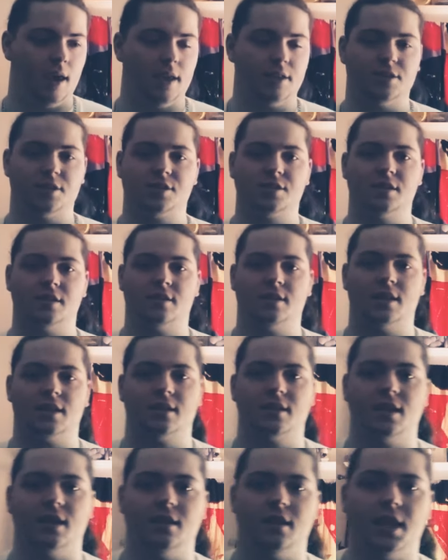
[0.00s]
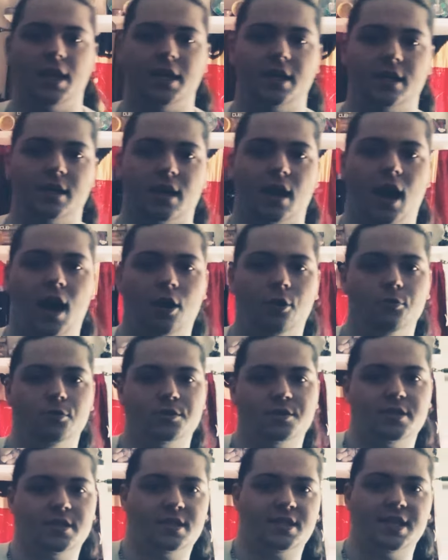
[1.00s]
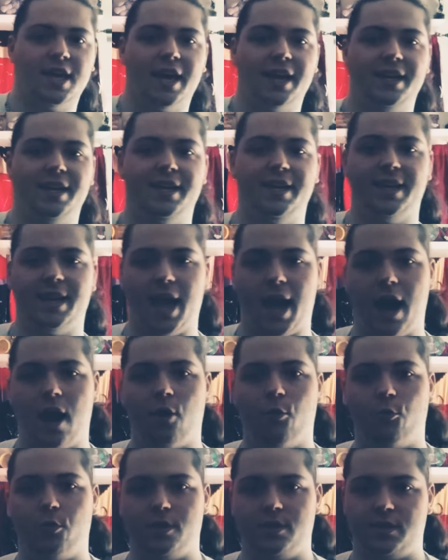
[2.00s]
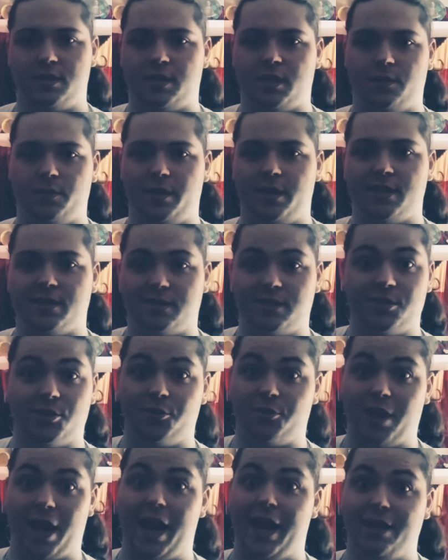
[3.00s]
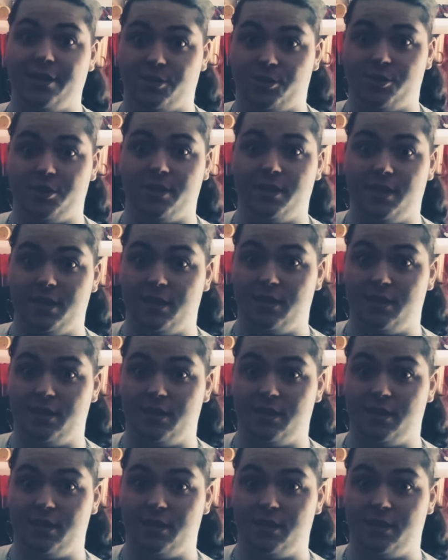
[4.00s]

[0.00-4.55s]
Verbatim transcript: and just to think that like our society now is going to be considered ancient